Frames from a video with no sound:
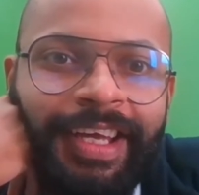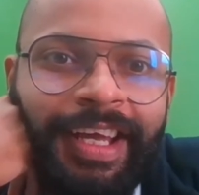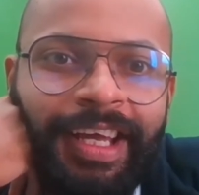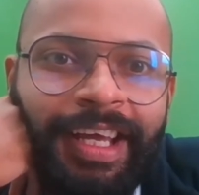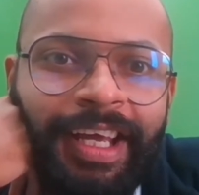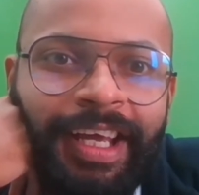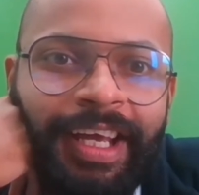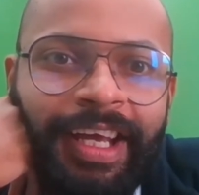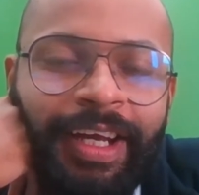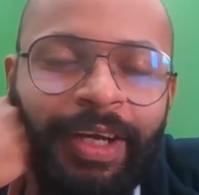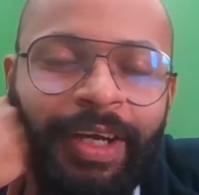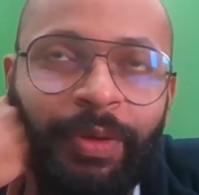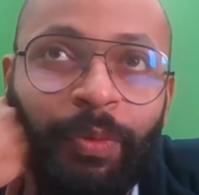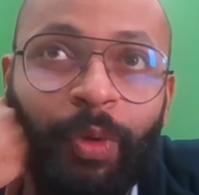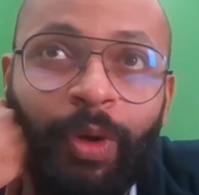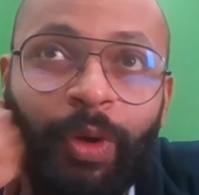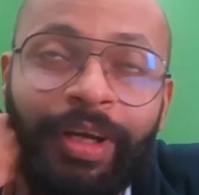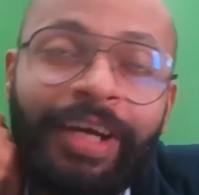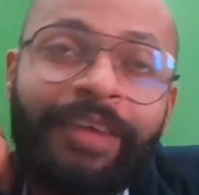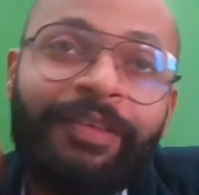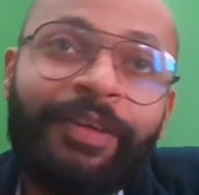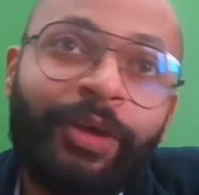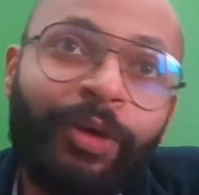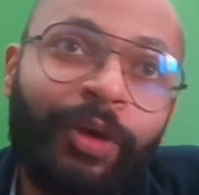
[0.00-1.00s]
And what
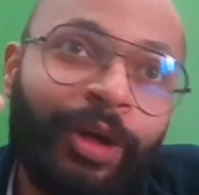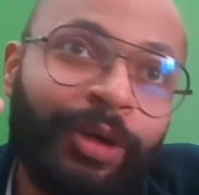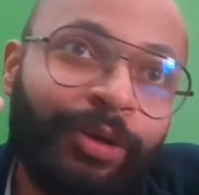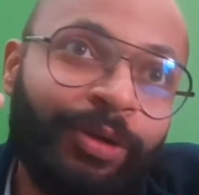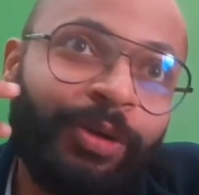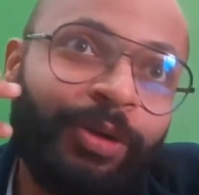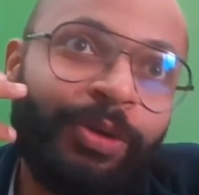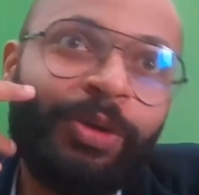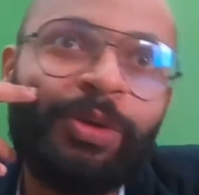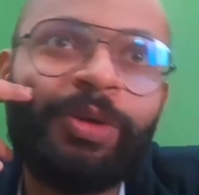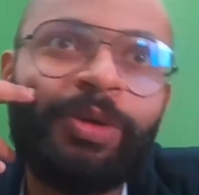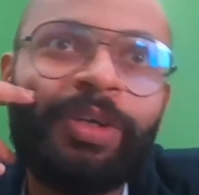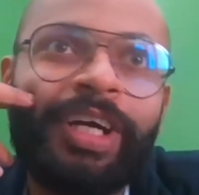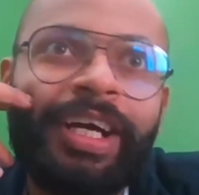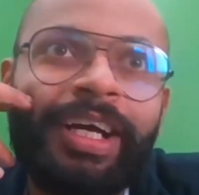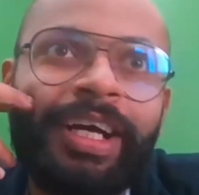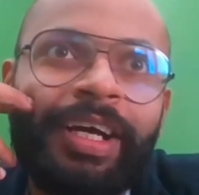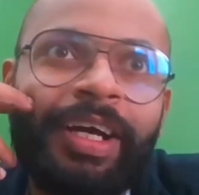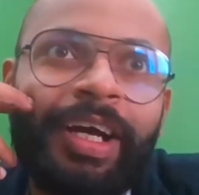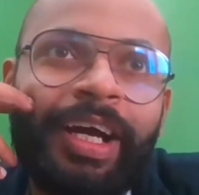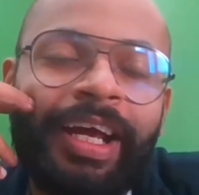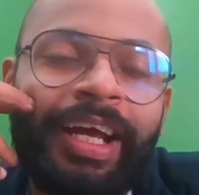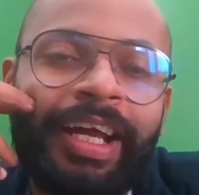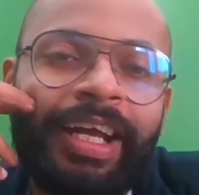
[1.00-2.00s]
are we going to do?
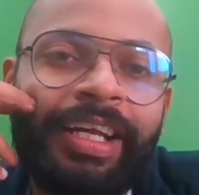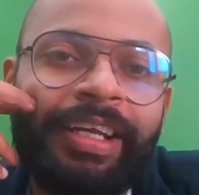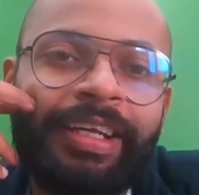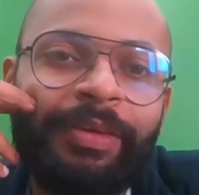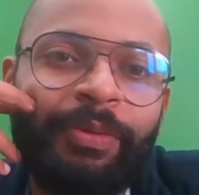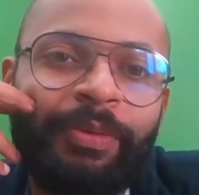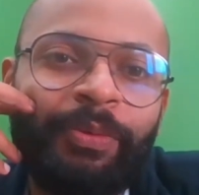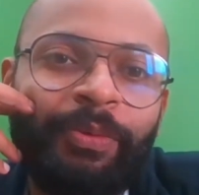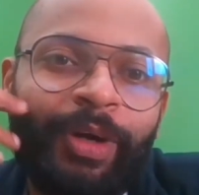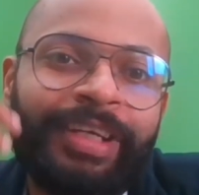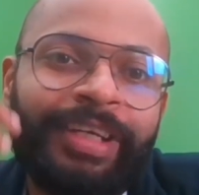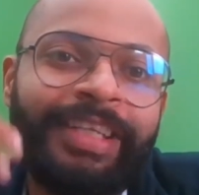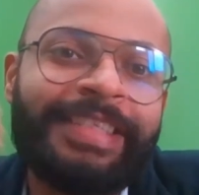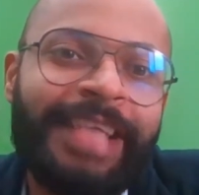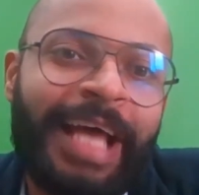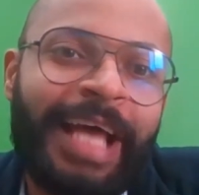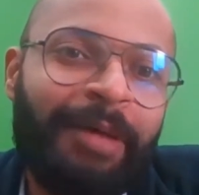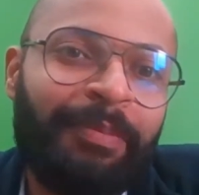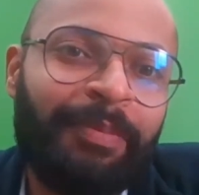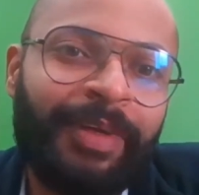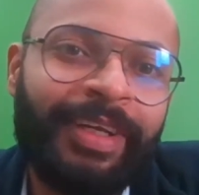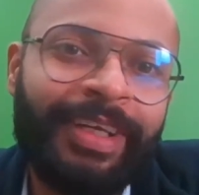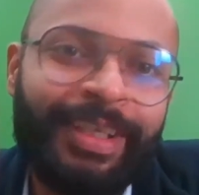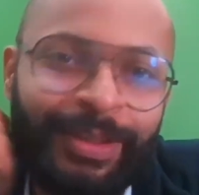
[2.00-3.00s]
And what is
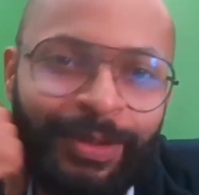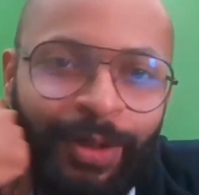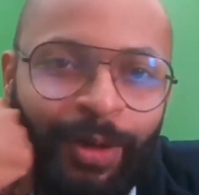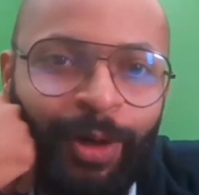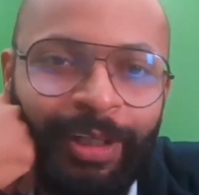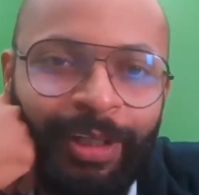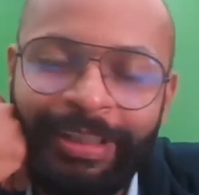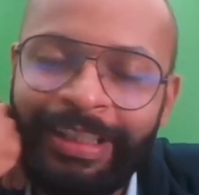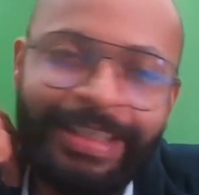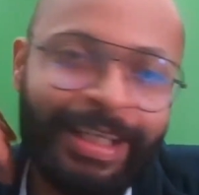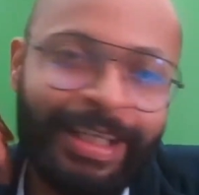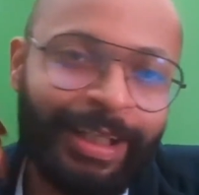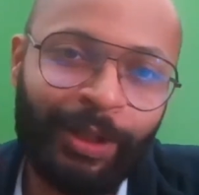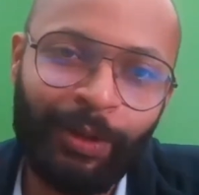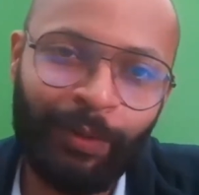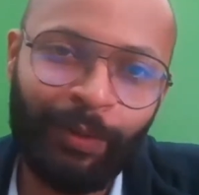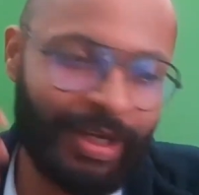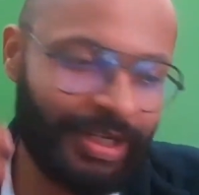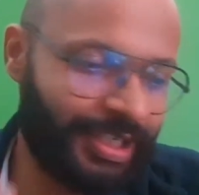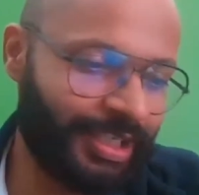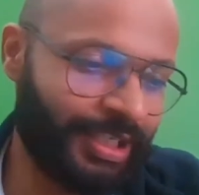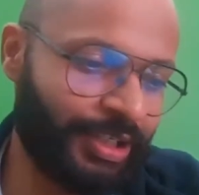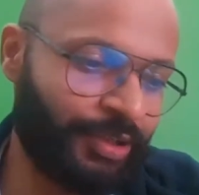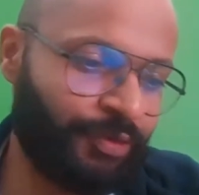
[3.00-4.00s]
happening? So all these are the
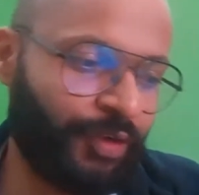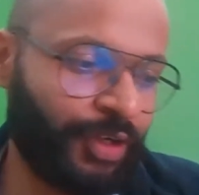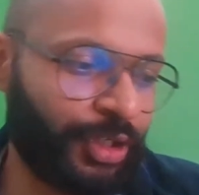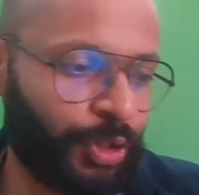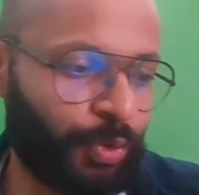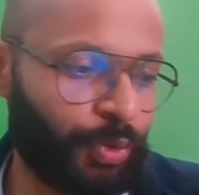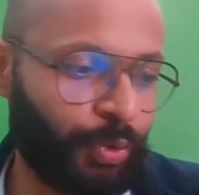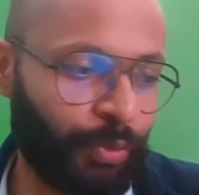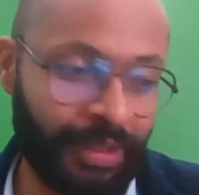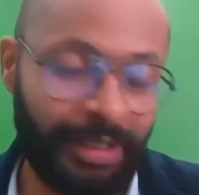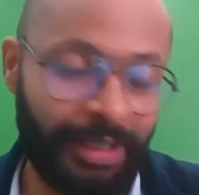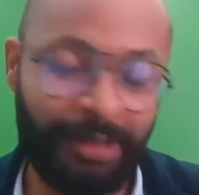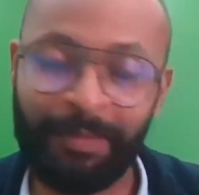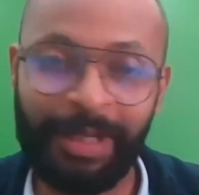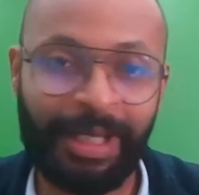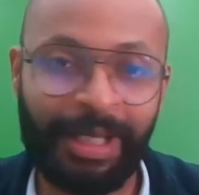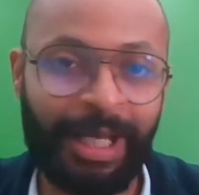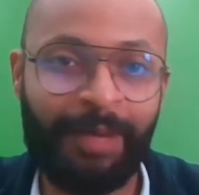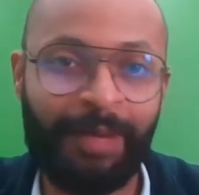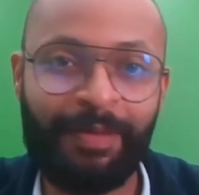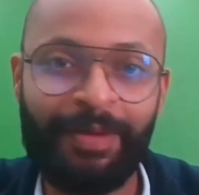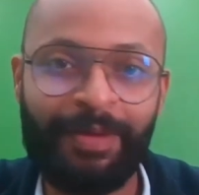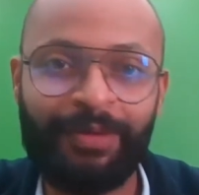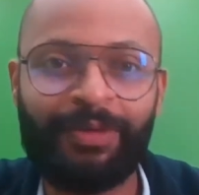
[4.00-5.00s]
questions which will be
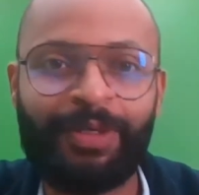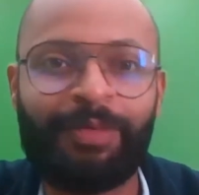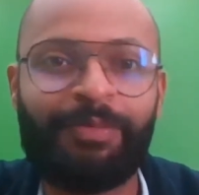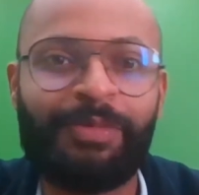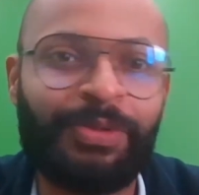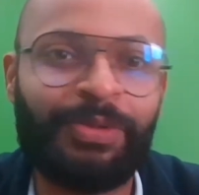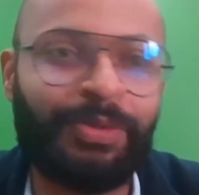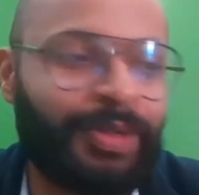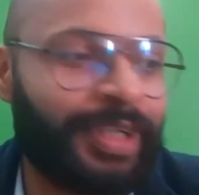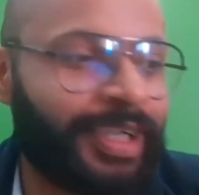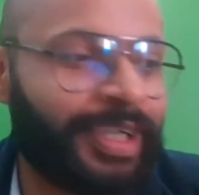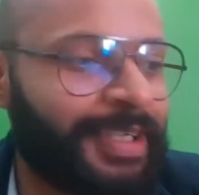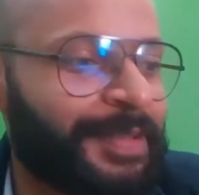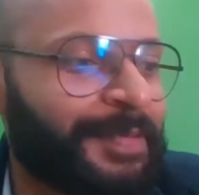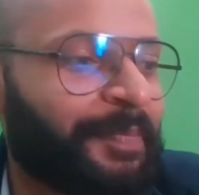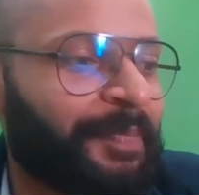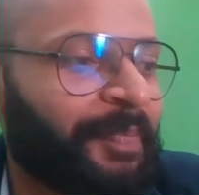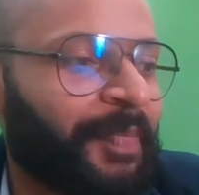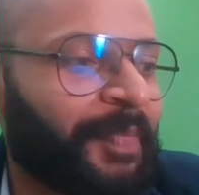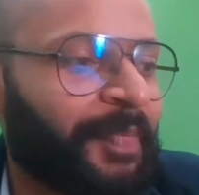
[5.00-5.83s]
coming from students.